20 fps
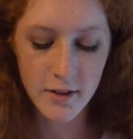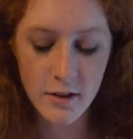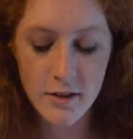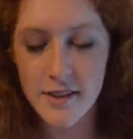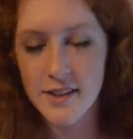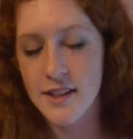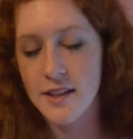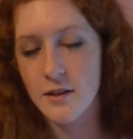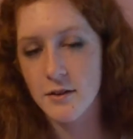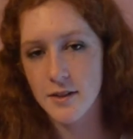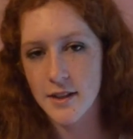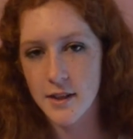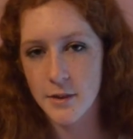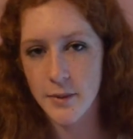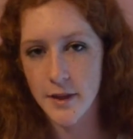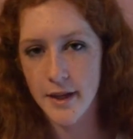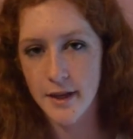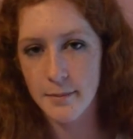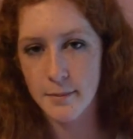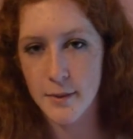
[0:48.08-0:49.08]
though because I don't really
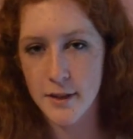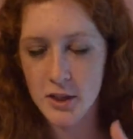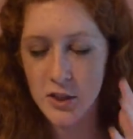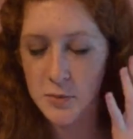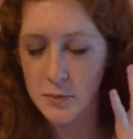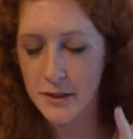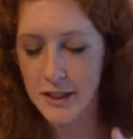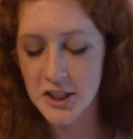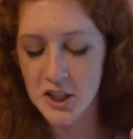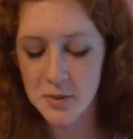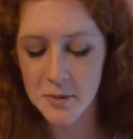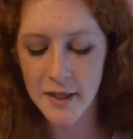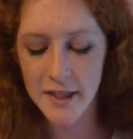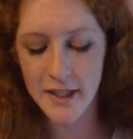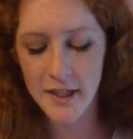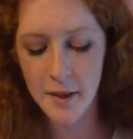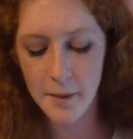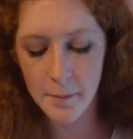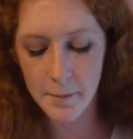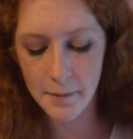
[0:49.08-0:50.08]
wear much blush
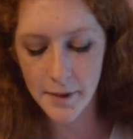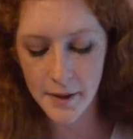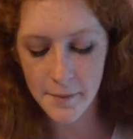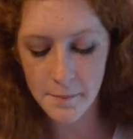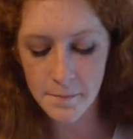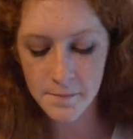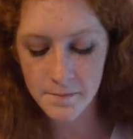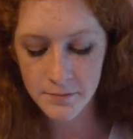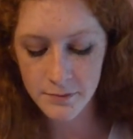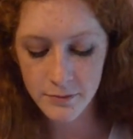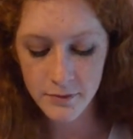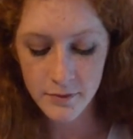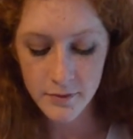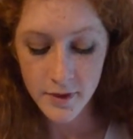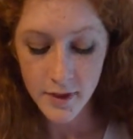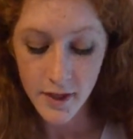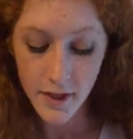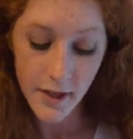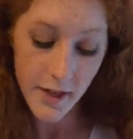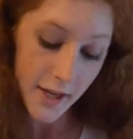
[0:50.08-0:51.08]
makeup, but
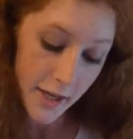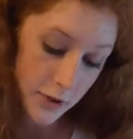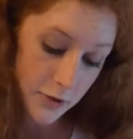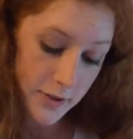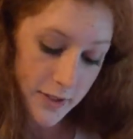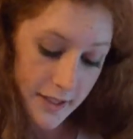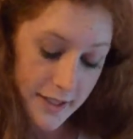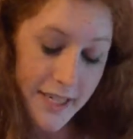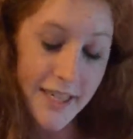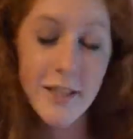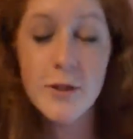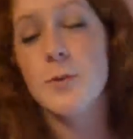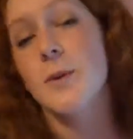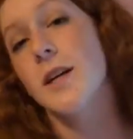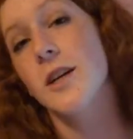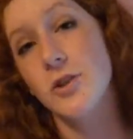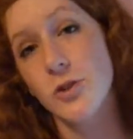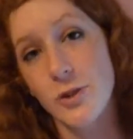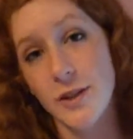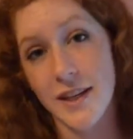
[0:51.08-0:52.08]
it's really nice. We
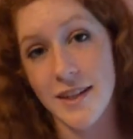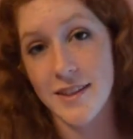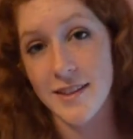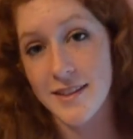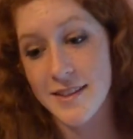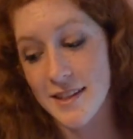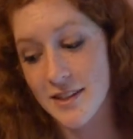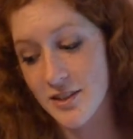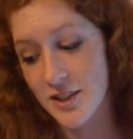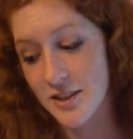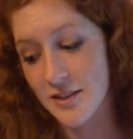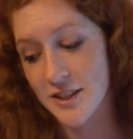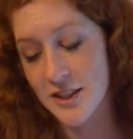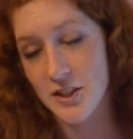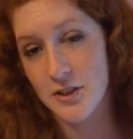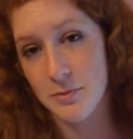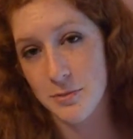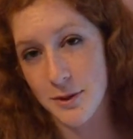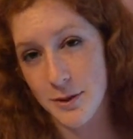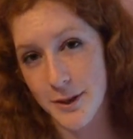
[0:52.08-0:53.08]
also got this at
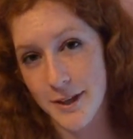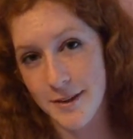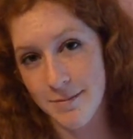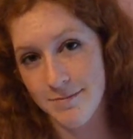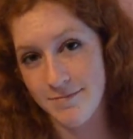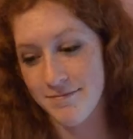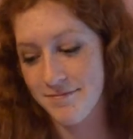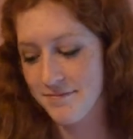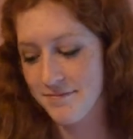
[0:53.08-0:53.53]
Generation Beauty.